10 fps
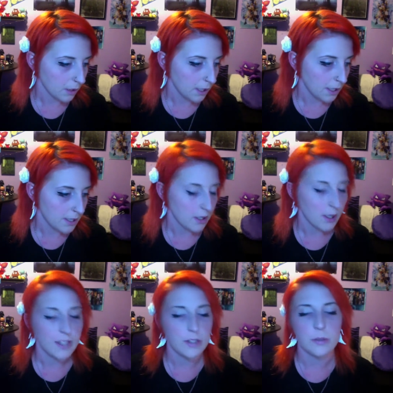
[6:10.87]
so
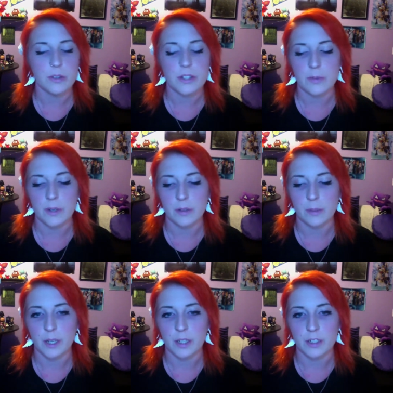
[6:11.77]
I do just want to
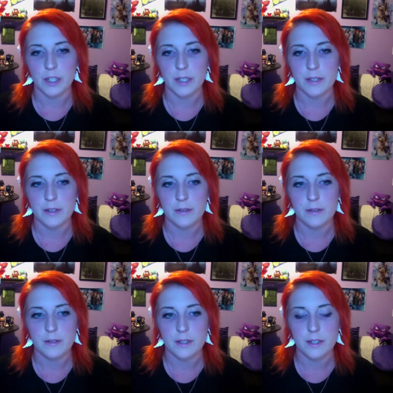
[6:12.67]
apologize
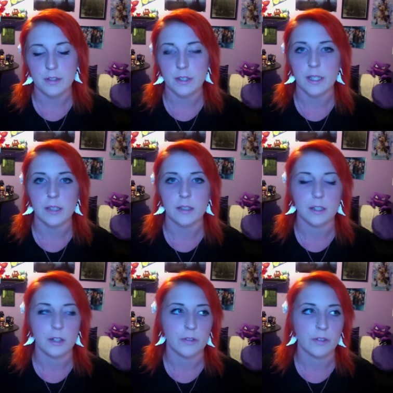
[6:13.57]
sincerely, you
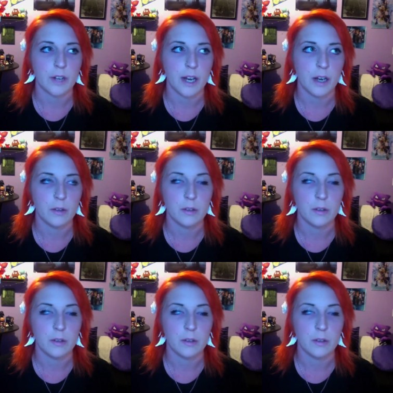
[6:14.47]
know, for how,